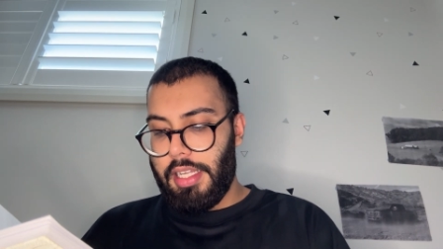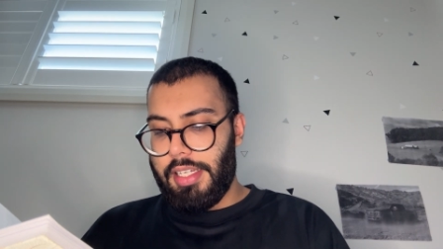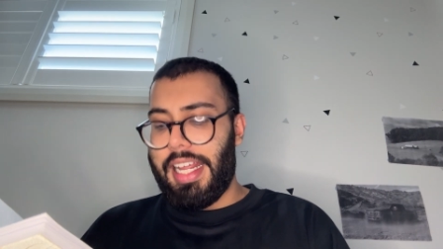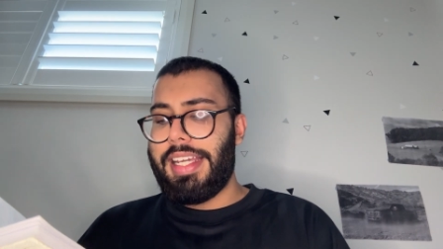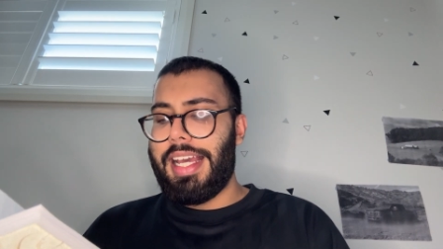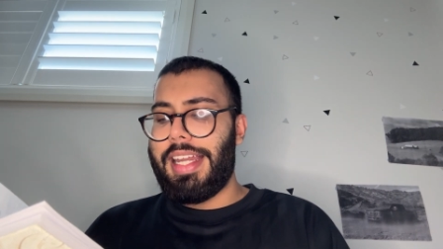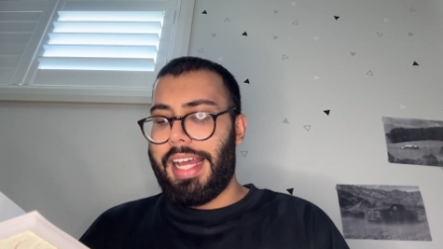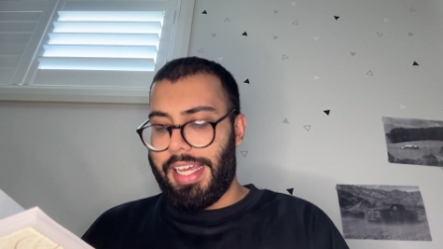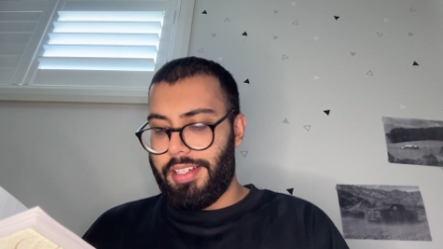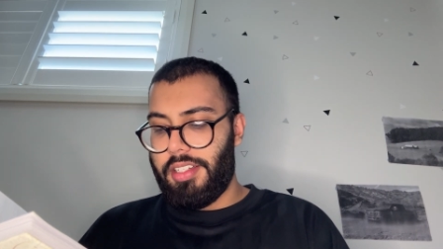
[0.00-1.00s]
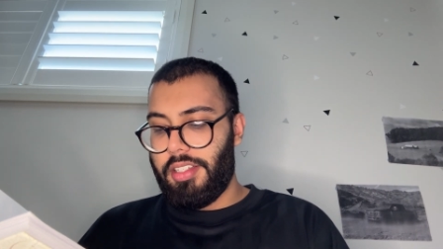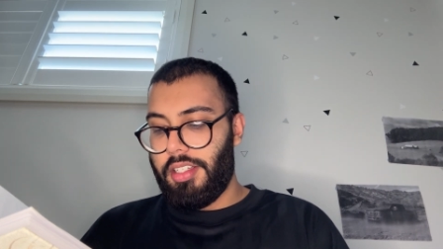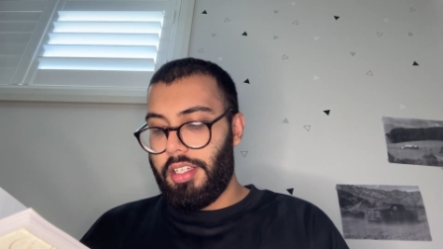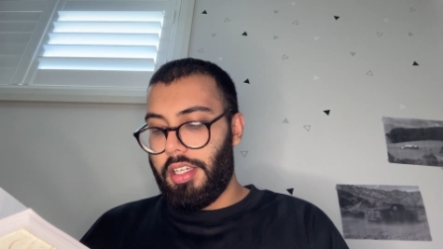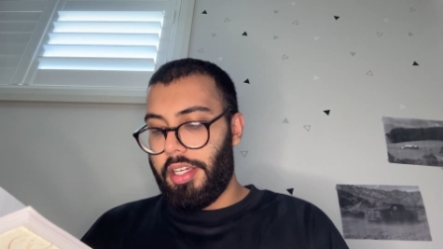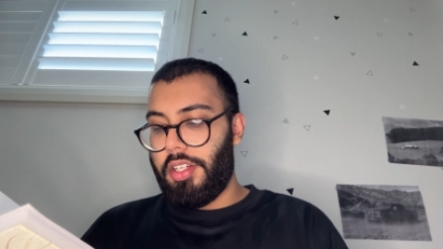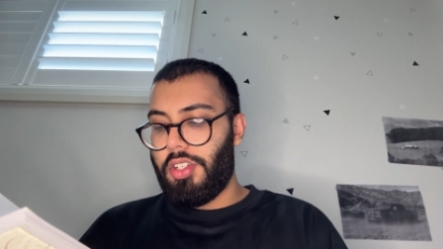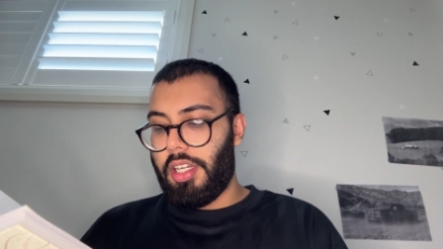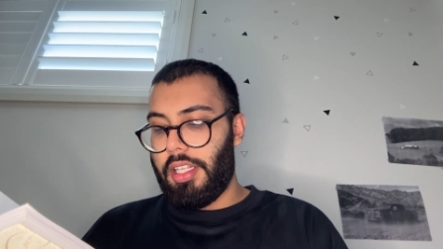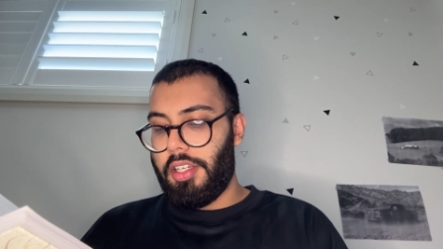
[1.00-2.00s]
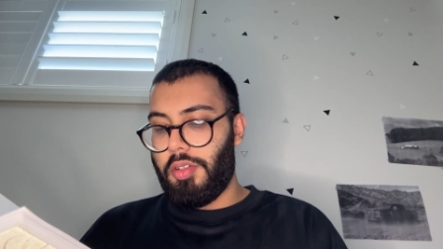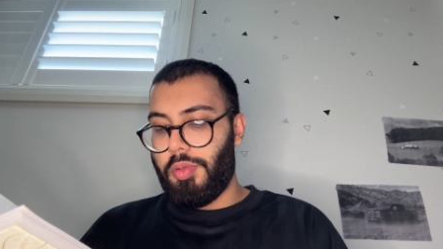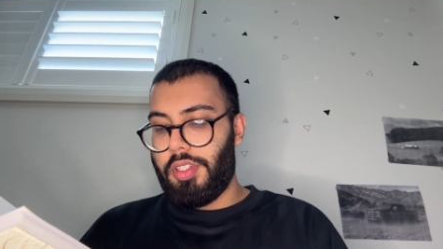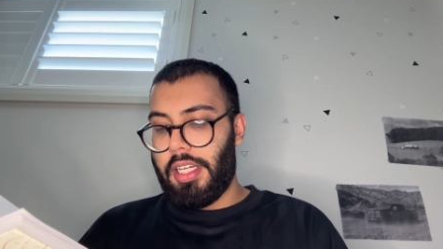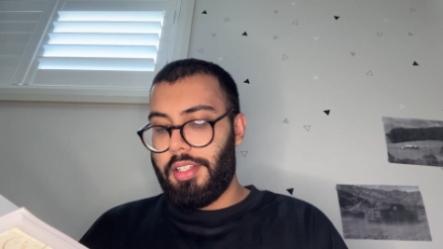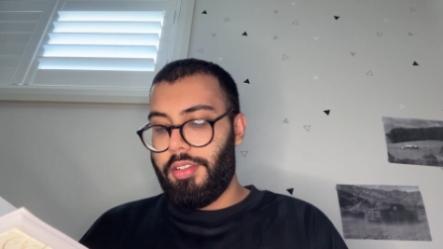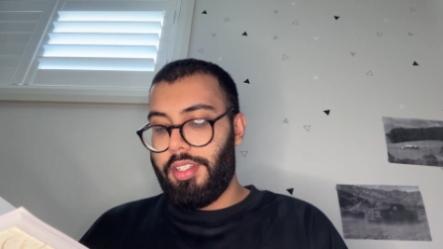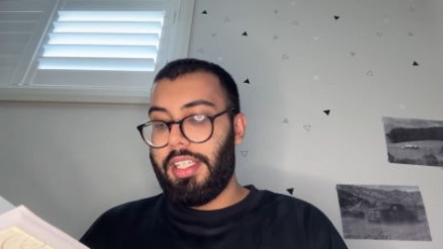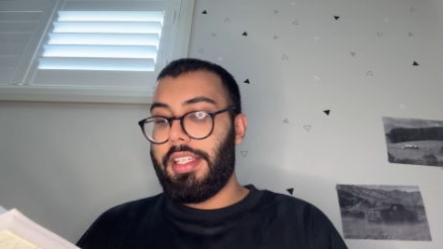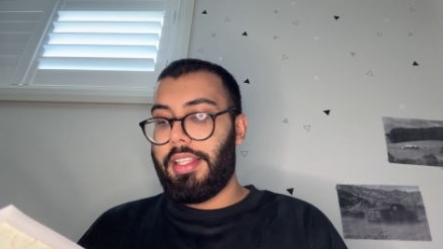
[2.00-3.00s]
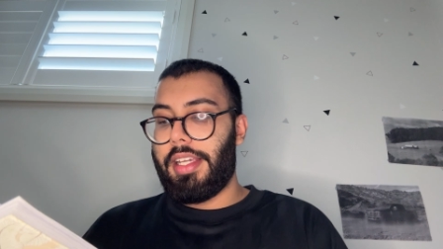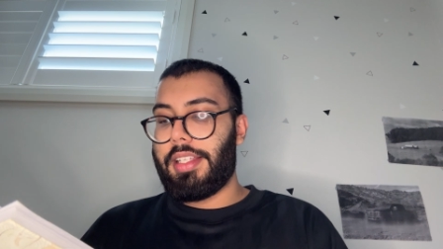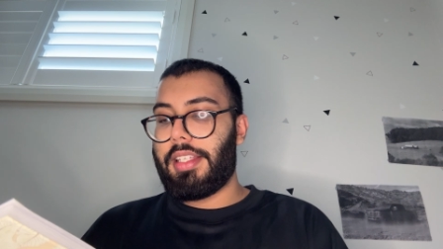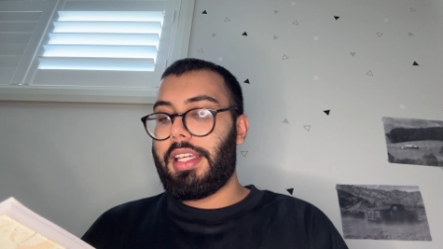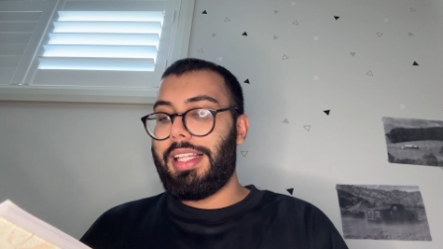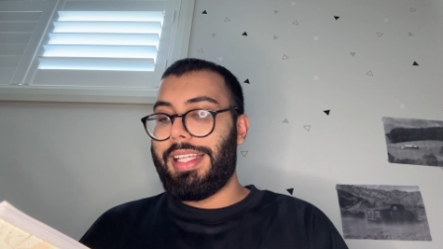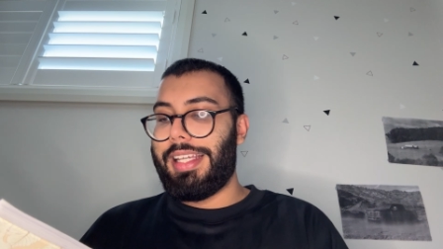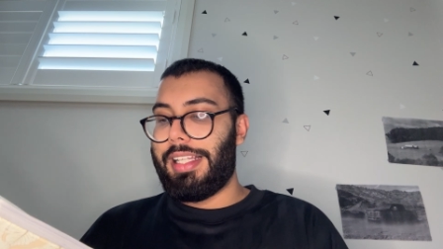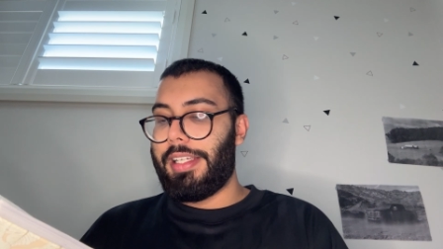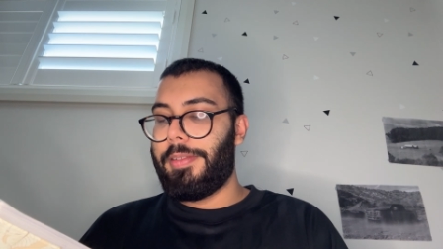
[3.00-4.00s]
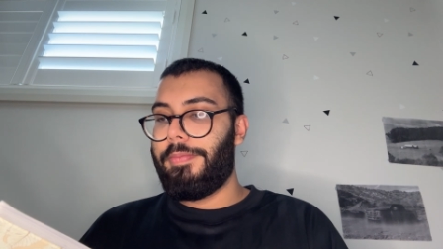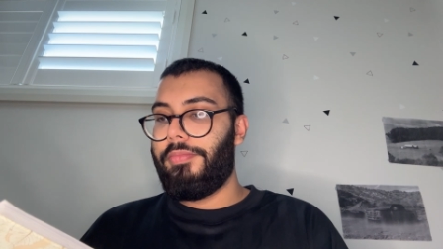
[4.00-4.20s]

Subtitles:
Day and night. Inshallah, you will start to see things clearly.